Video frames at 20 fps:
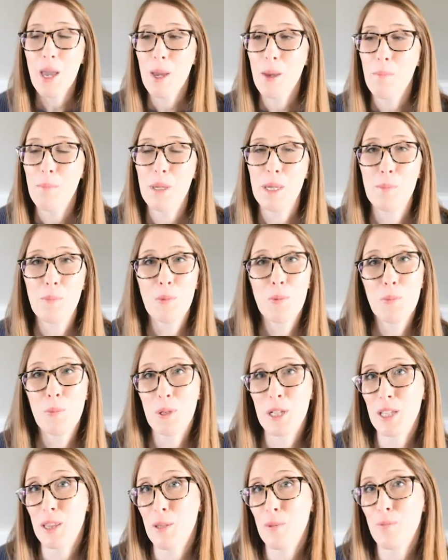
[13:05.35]
People
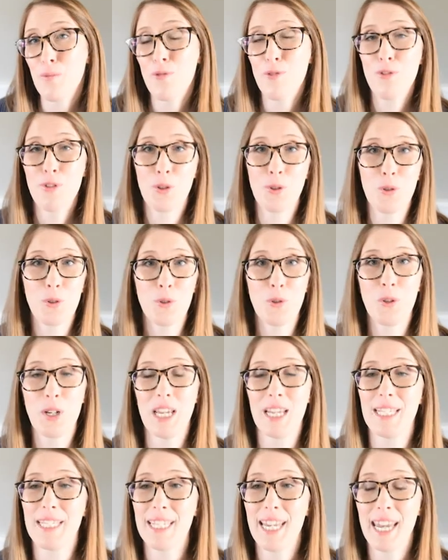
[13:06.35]
bring them food
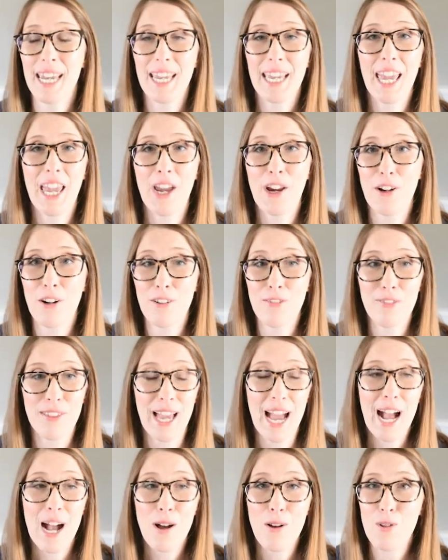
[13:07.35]
and take care of the
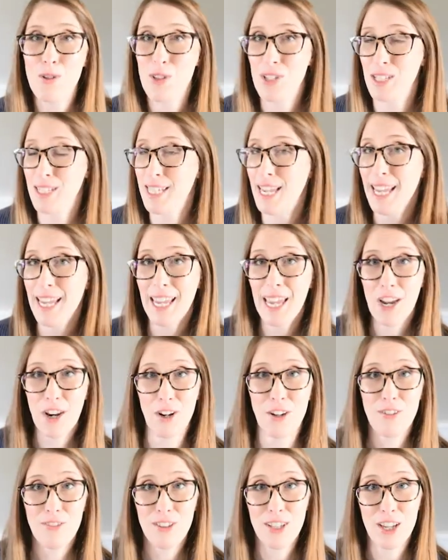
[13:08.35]
house and take
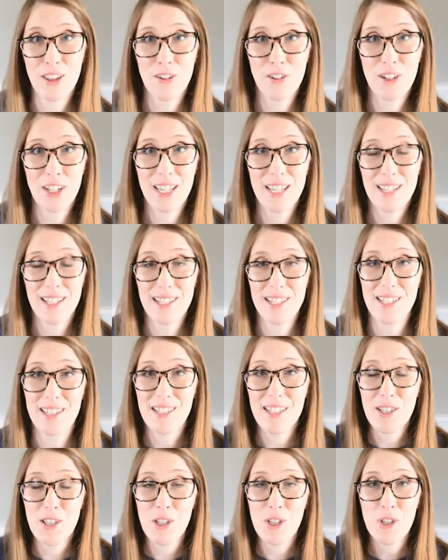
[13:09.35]
care of the other kids, and
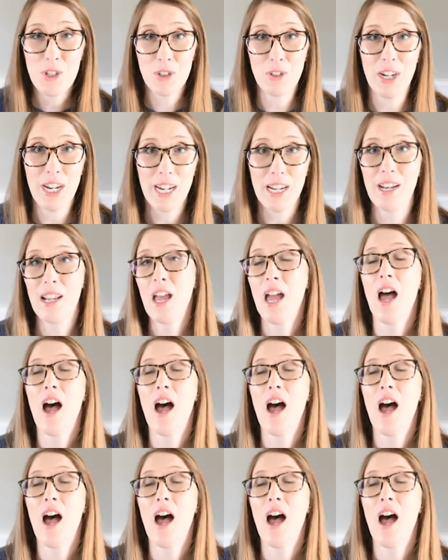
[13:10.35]
this is great.